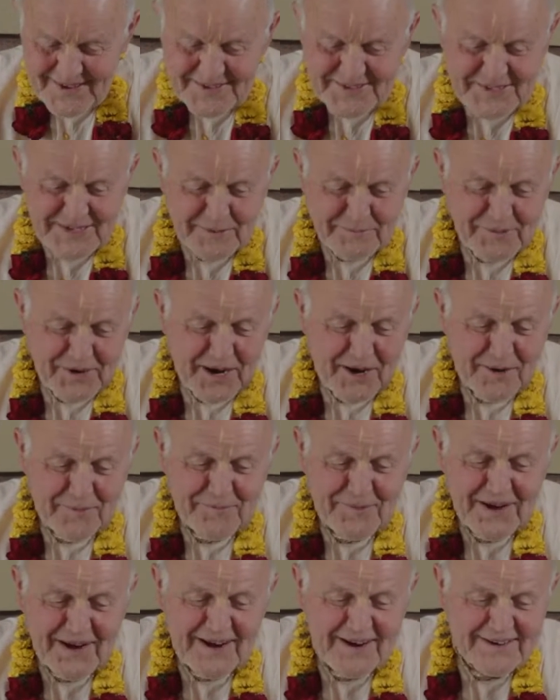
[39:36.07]
Srila
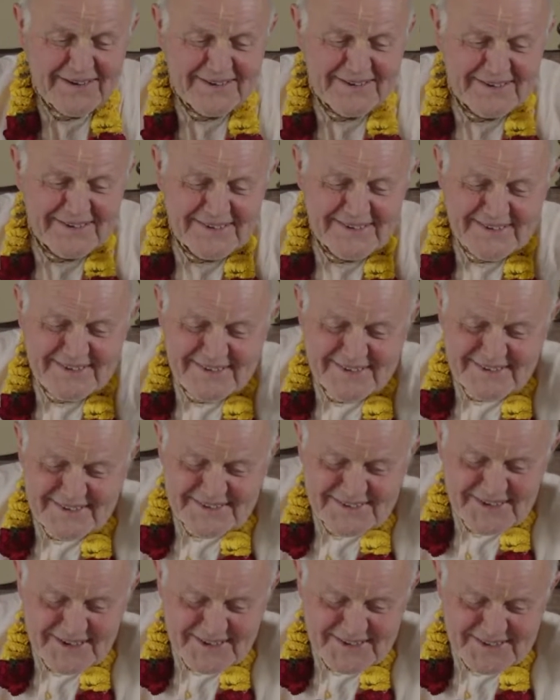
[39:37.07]
Prabhupada ki
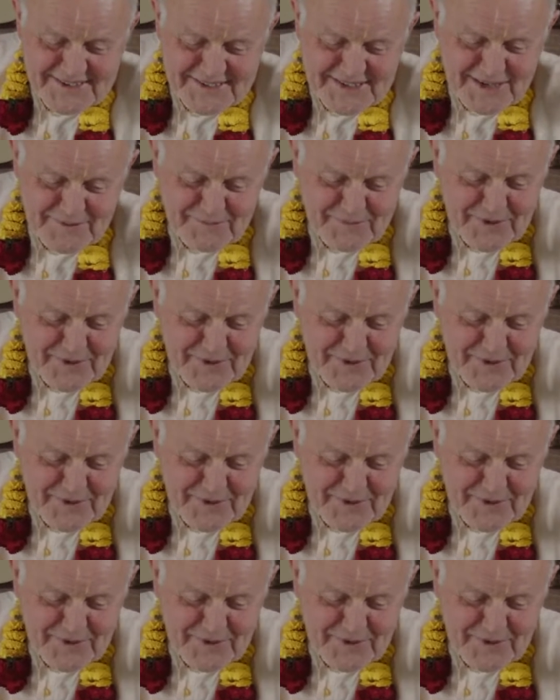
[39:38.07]
jai, Srila